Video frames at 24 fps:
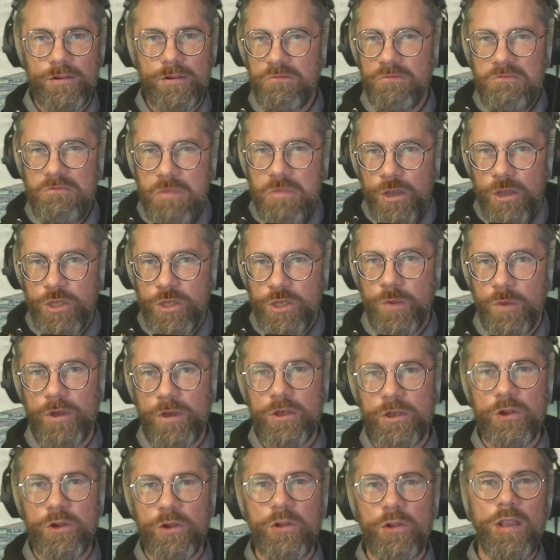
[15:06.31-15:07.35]
Impossible to
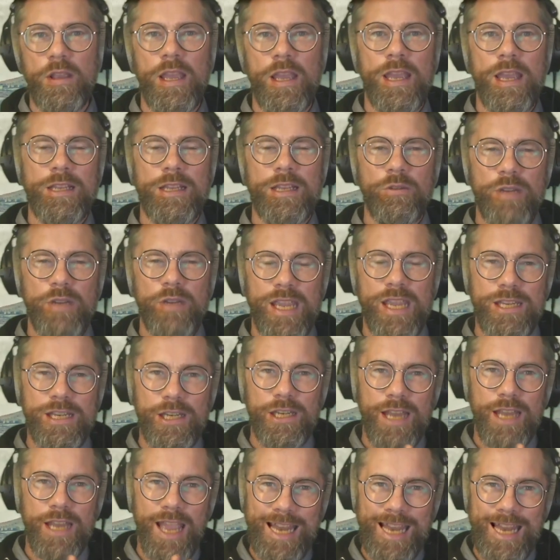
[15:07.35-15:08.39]
do, to engage in
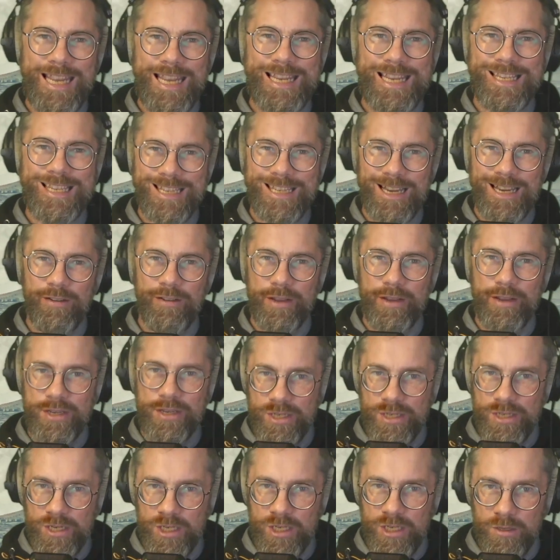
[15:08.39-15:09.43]
any serious
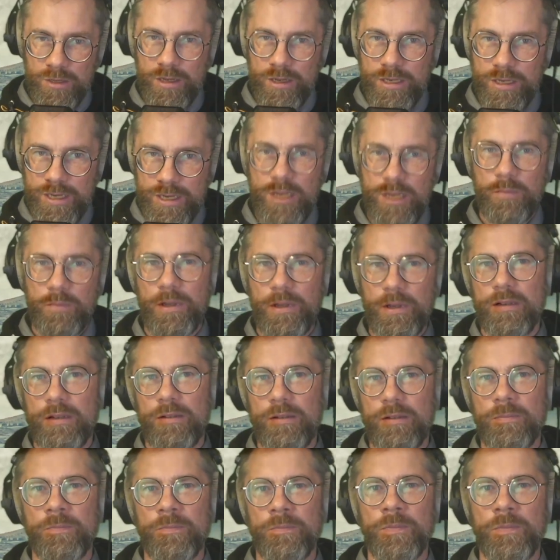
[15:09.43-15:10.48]
discipline
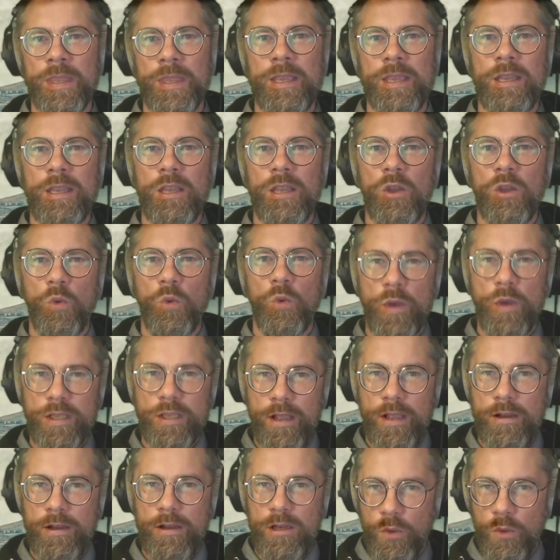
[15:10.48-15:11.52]

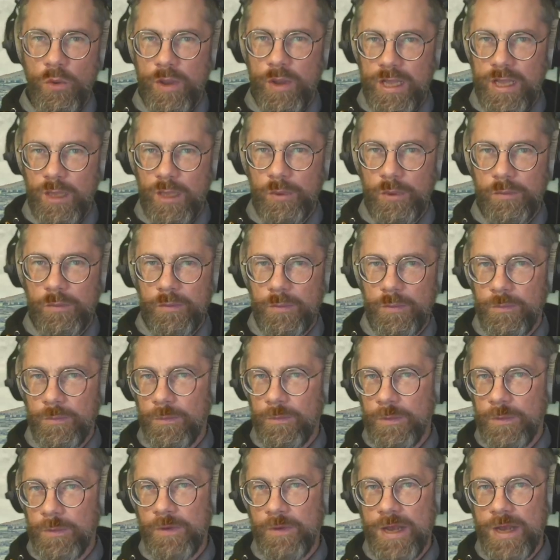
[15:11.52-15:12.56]
without knowing the
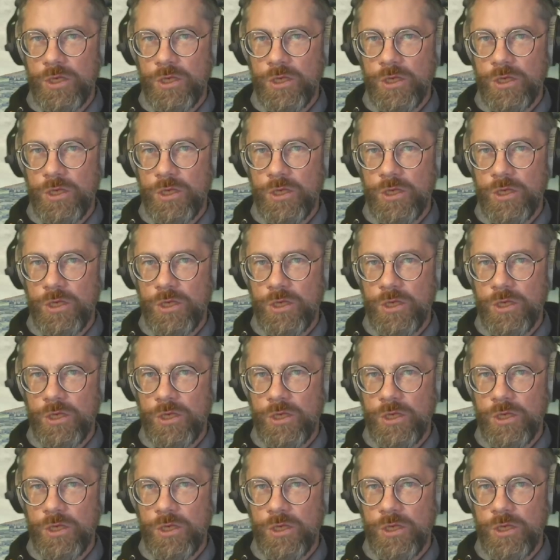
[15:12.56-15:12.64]
professional